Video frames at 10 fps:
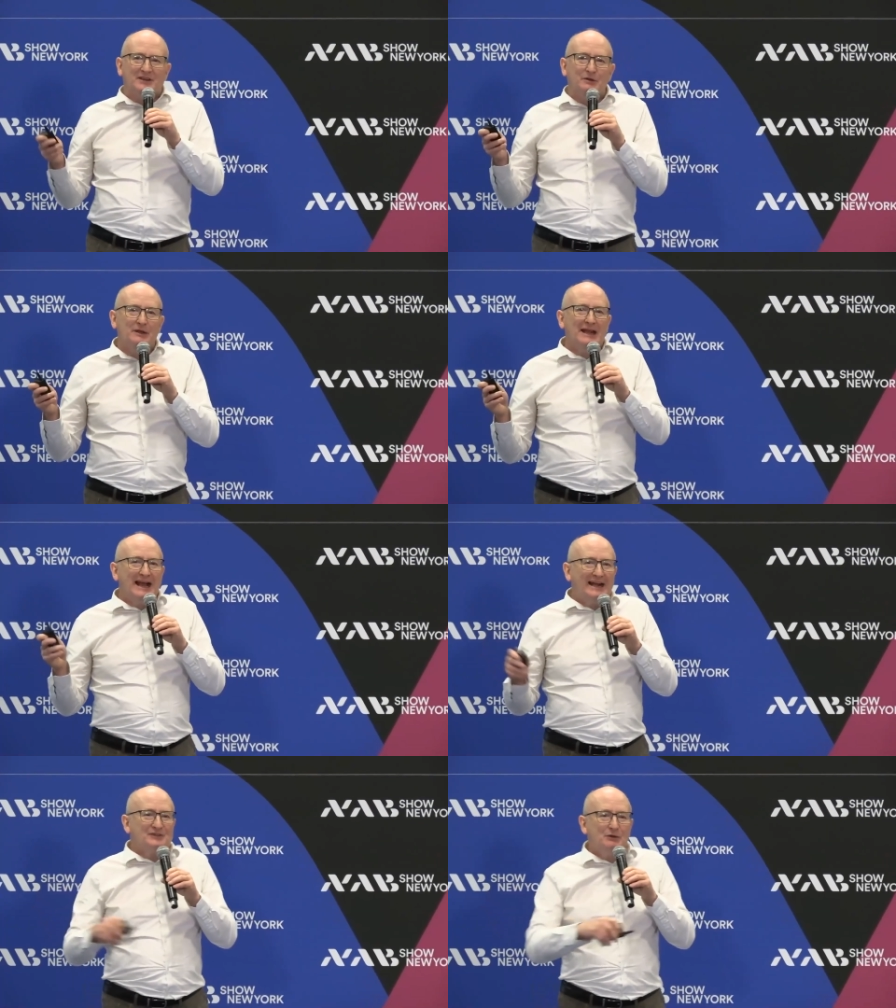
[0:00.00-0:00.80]
So
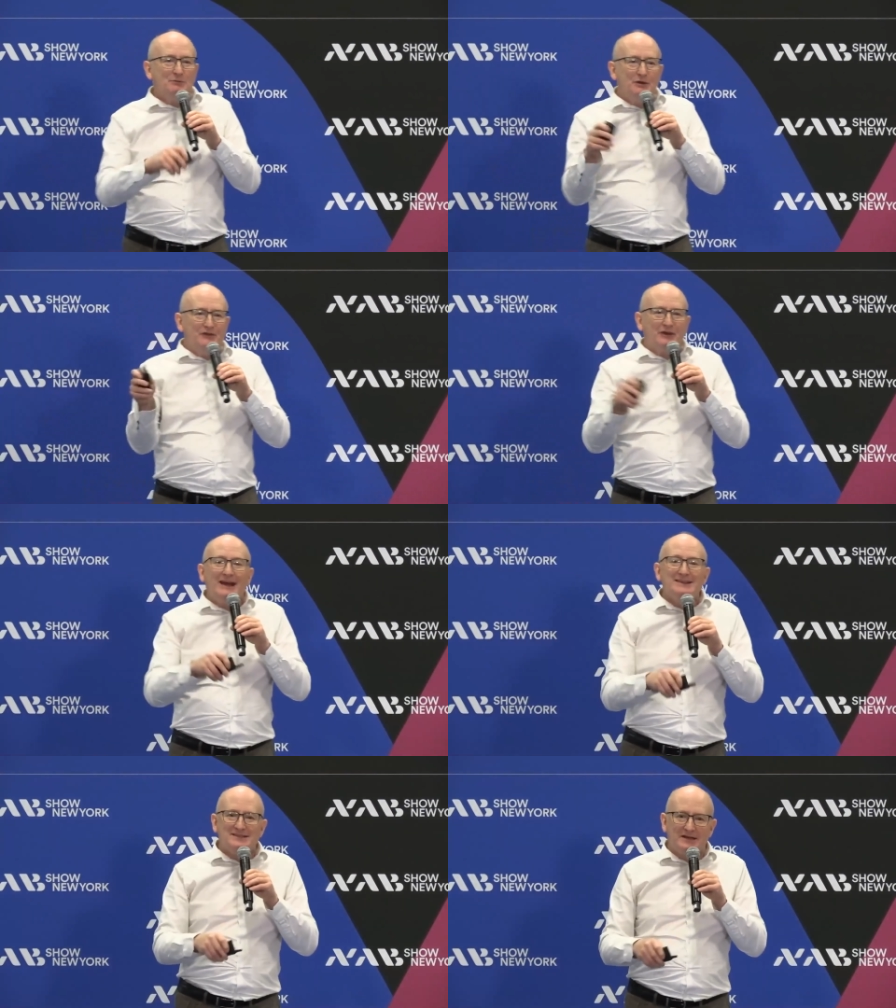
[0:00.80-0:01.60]
as we move to
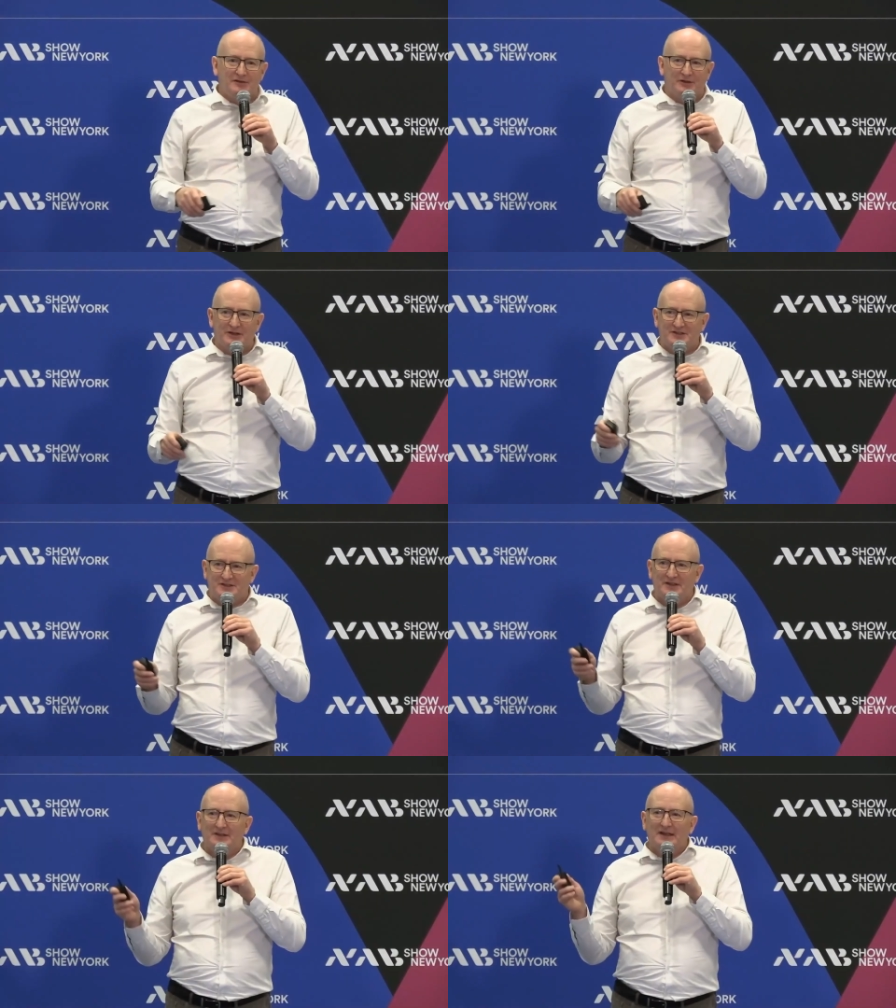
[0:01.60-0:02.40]

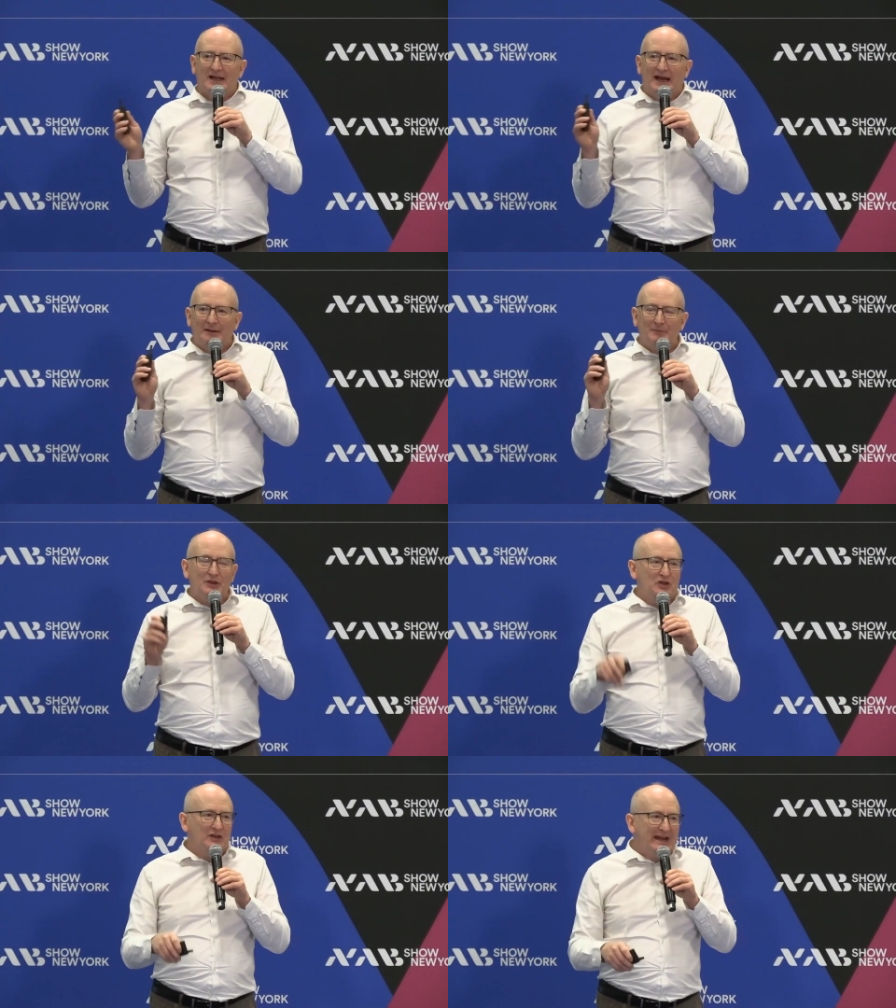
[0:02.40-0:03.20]
asynchronous
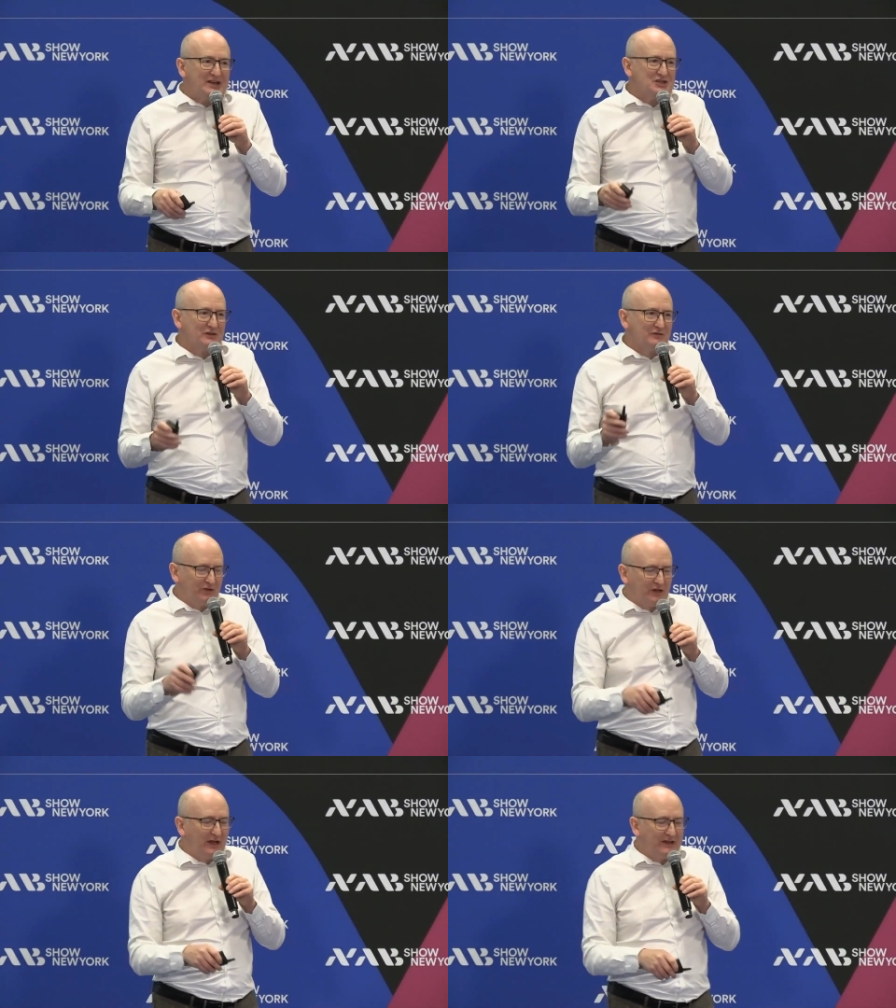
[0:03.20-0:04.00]
connection
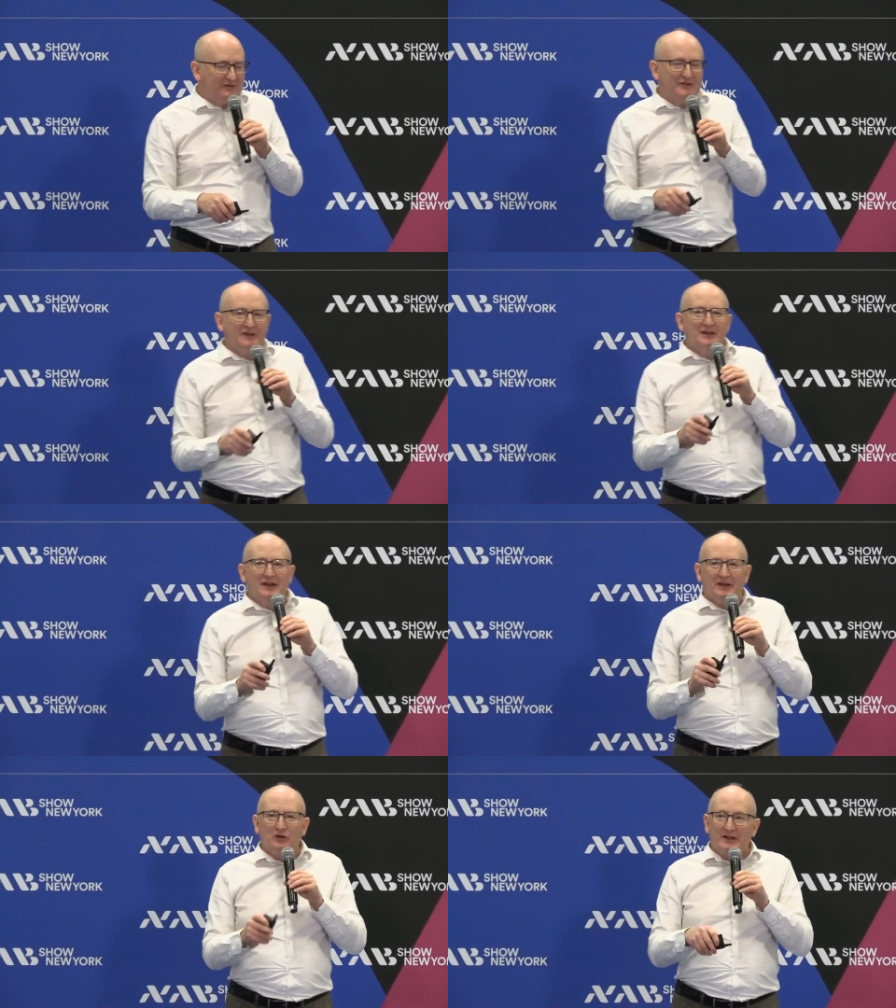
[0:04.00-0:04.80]
for live
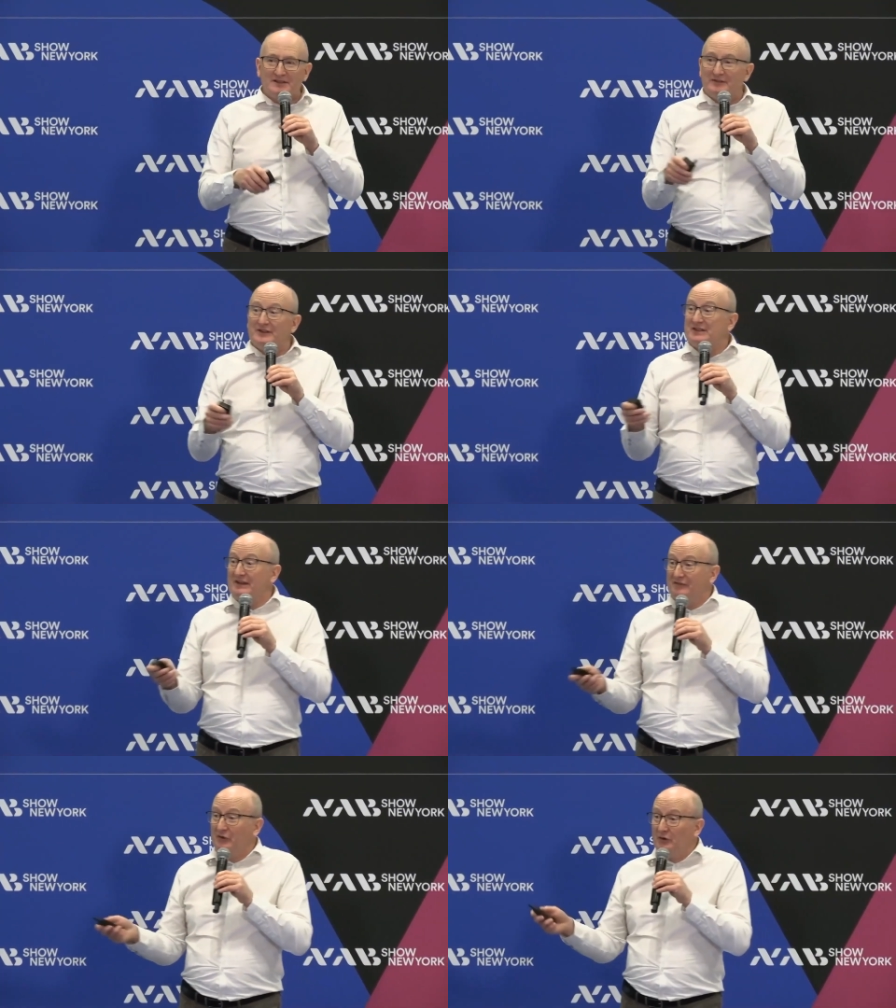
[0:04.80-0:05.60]

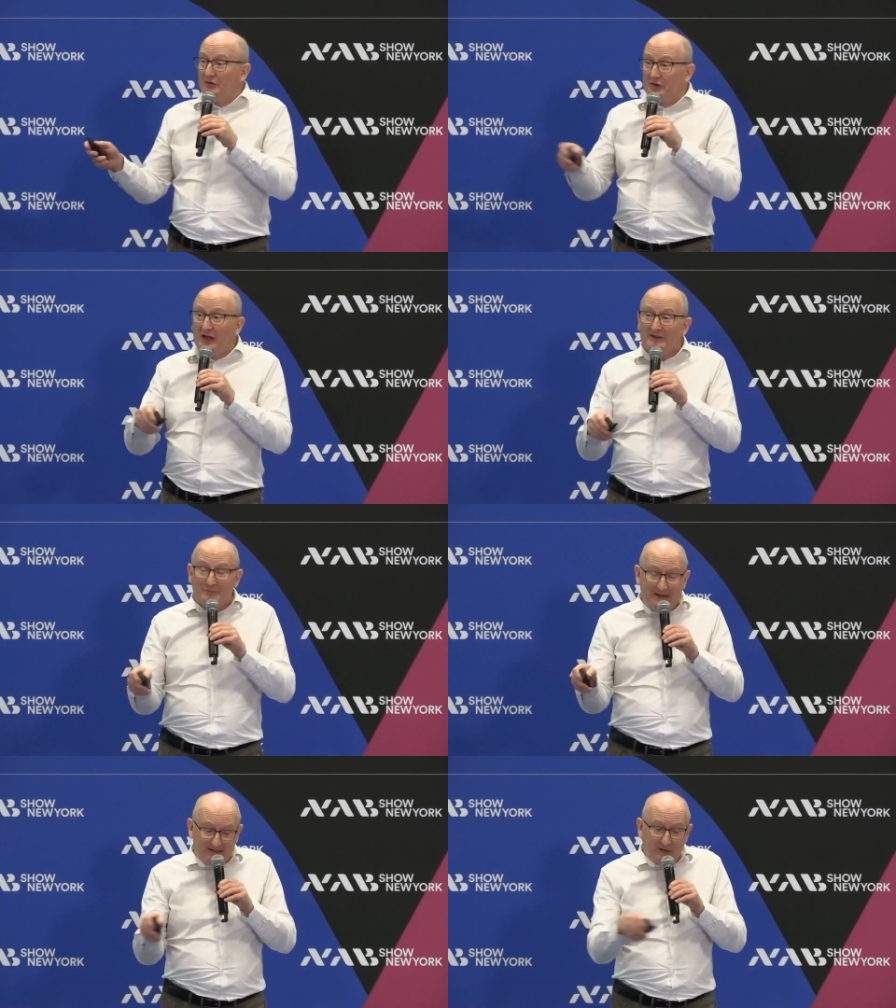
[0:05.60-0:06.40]
connectivity for
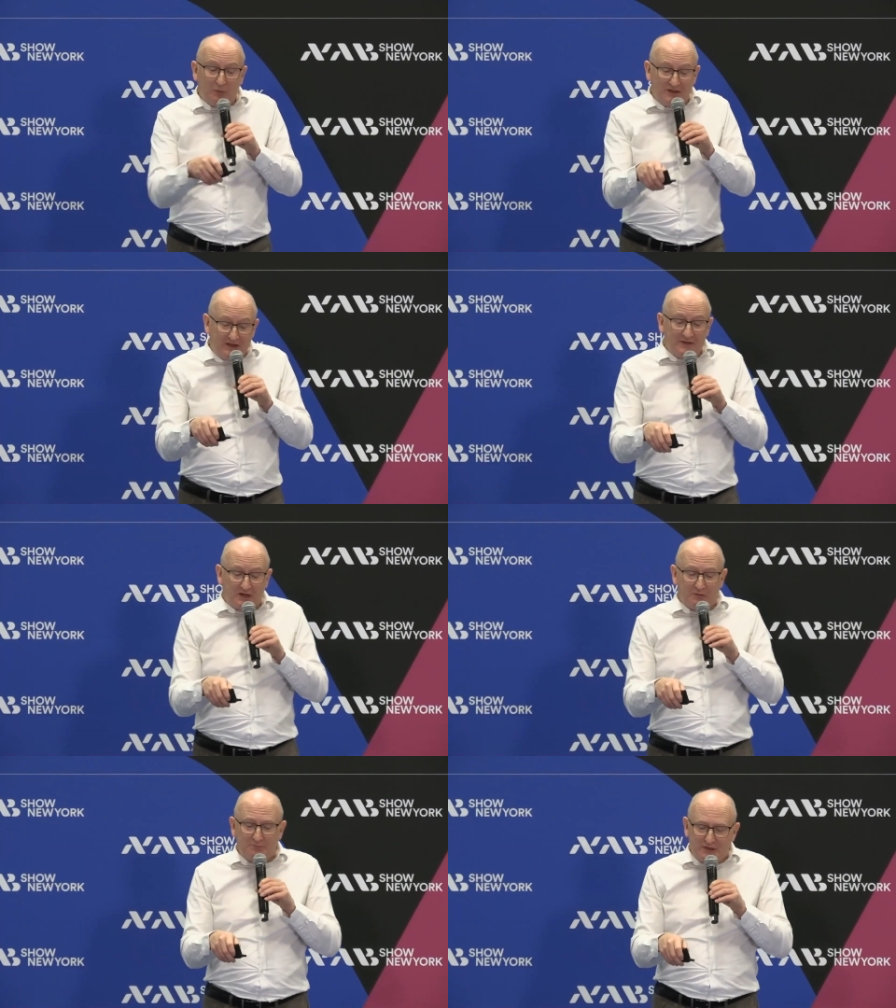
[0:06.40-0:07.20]
live media within
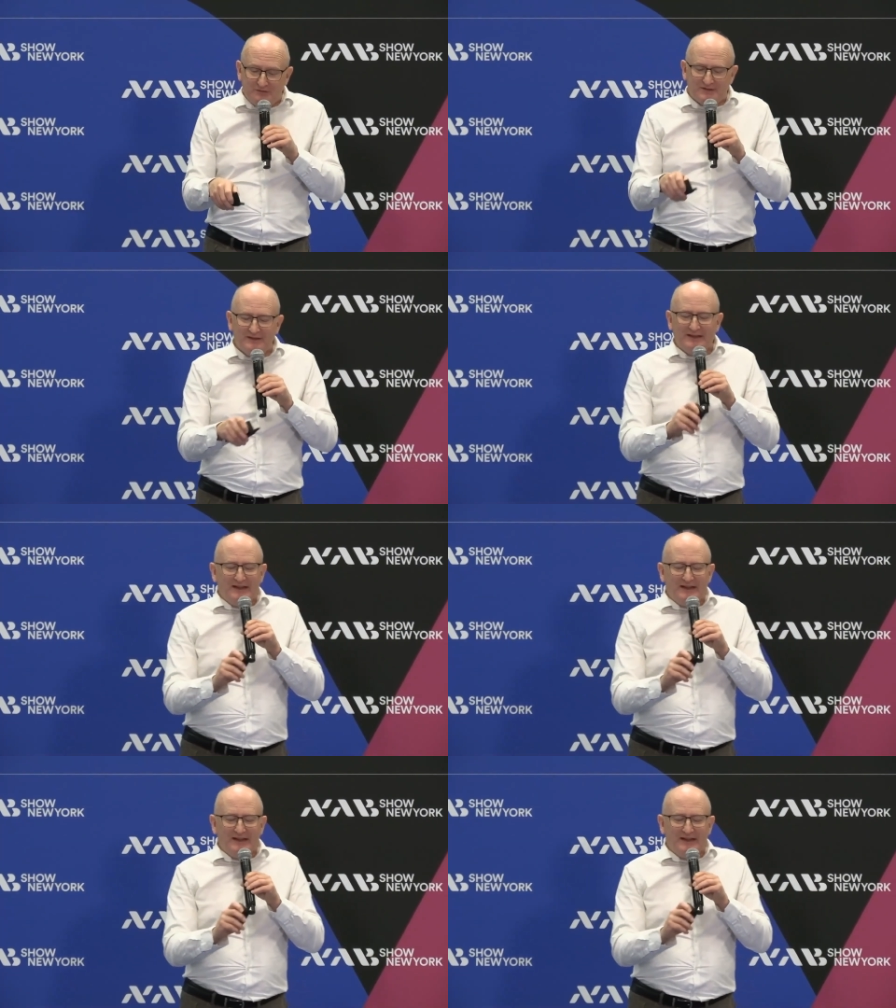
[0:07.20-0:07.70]
the compute,